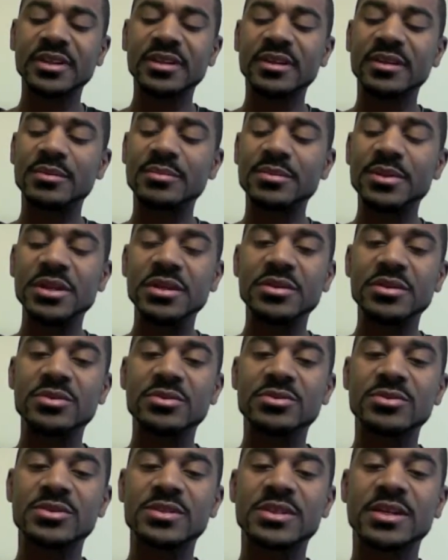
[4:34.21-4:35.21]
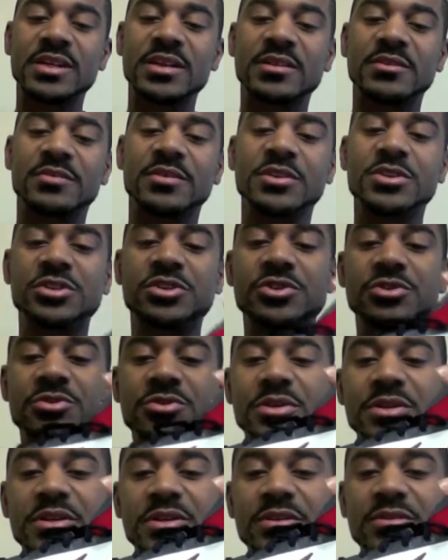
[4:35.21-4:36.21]
the medial side of the shoe
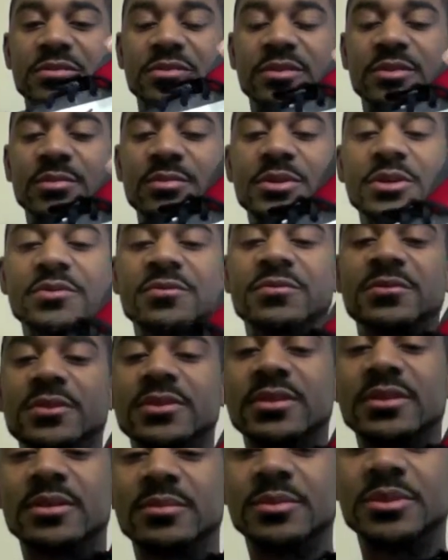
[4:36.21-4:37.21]
here on the midfoot. Let me